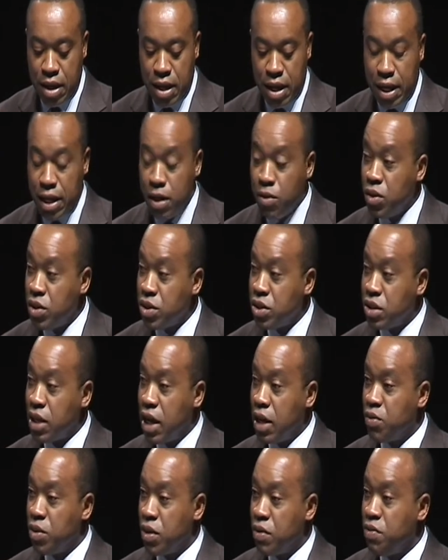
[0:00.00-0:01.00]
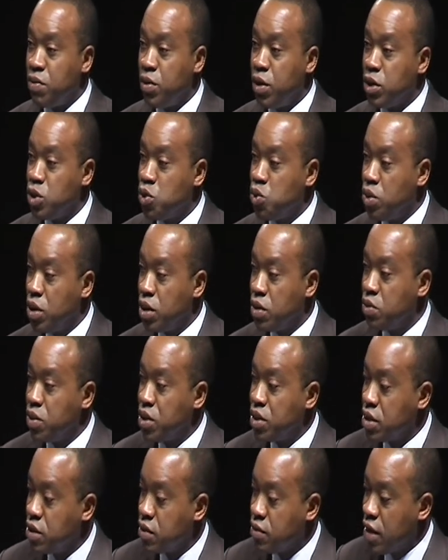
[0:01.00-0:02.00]
And I want to start with the first one,
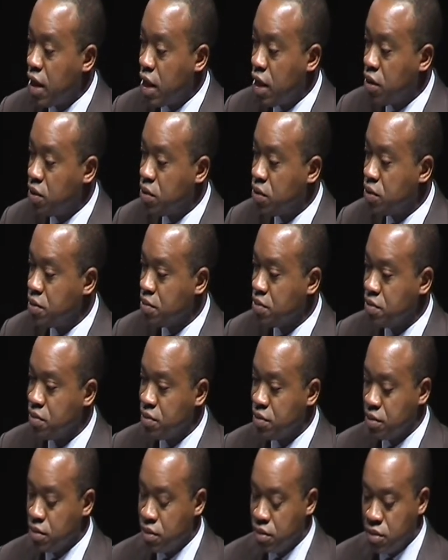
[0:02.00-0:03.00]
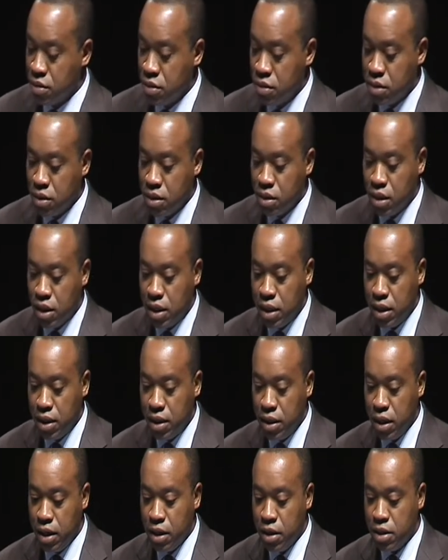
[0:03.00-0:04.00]
which is around, I
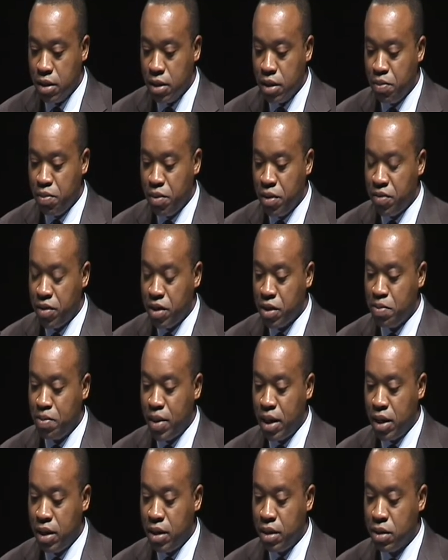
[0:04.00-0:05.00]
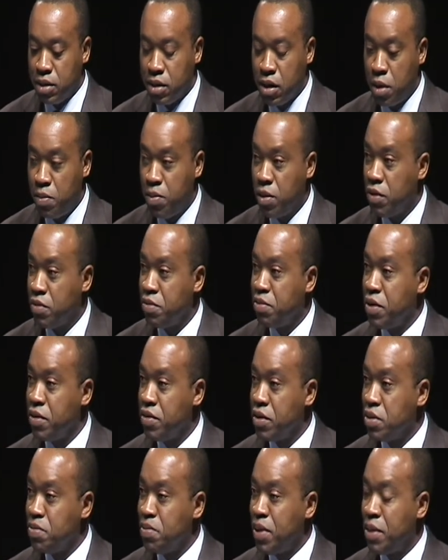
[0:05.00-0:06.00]
think the previous panelists, a couple of
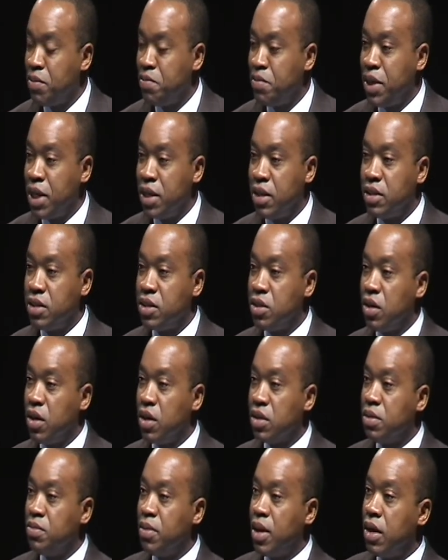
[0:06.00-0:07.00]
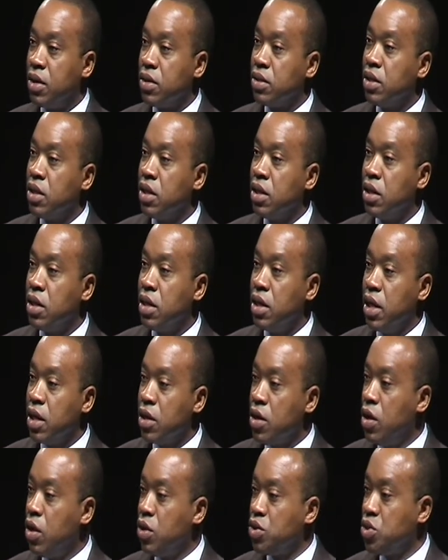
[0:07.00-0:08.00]
previous panelists talked about a
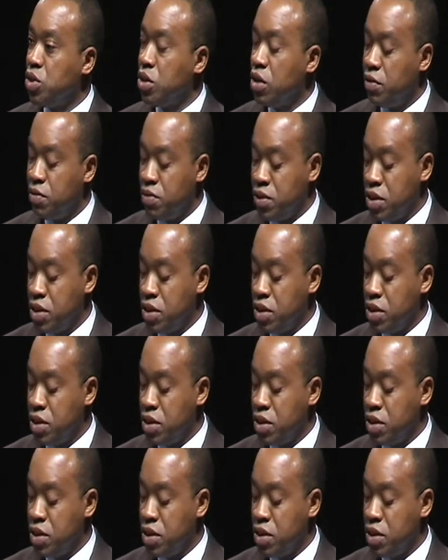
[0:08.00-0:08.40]
culture of